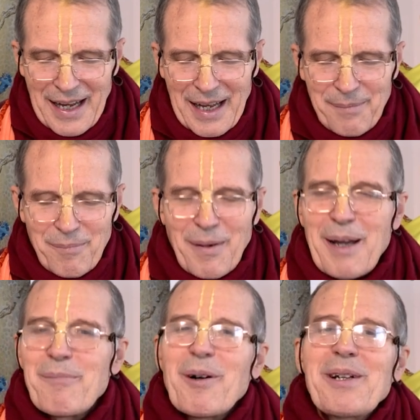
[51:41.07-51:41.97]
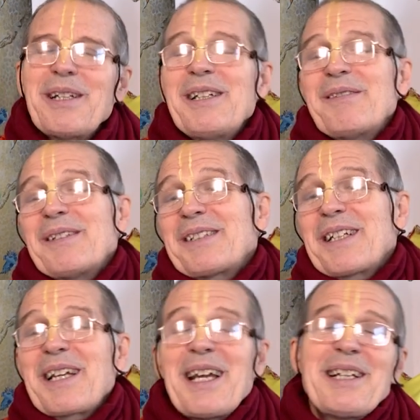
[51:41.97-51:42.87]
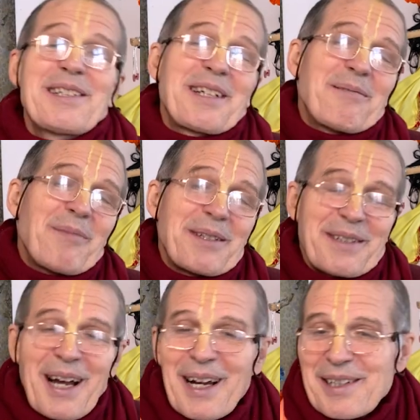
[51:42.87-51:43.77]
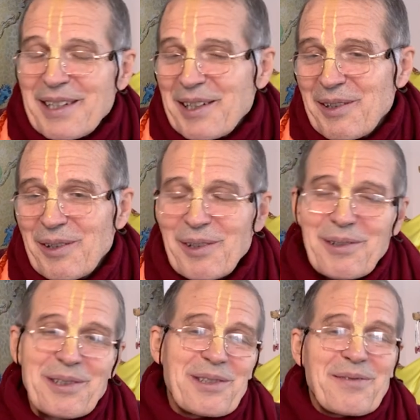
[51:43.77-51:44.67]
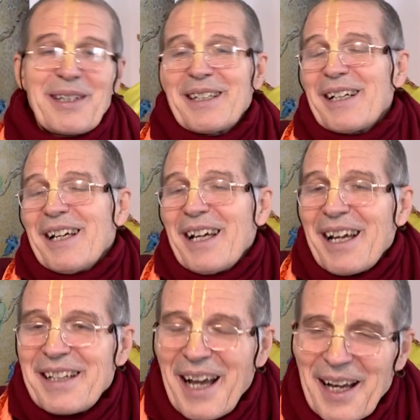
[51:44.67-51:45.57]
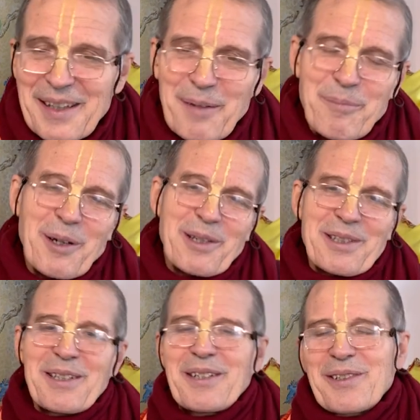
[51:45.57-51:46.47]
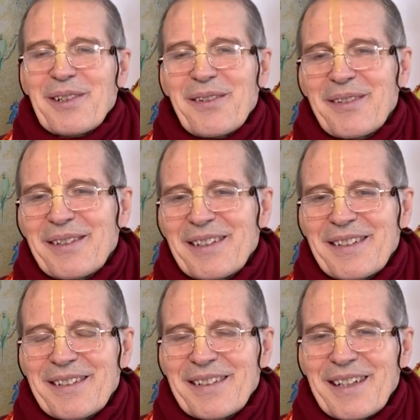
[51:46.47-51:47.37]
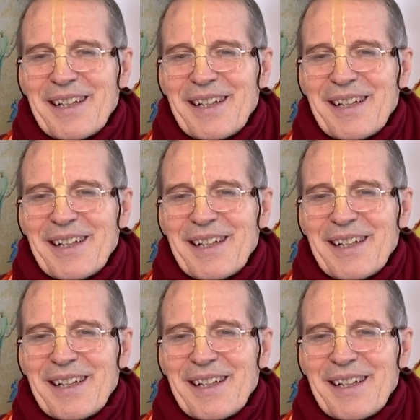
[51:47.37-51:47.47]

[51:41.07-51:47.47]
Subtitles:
and my body is engaged in massaging your lotus feet and other personal services.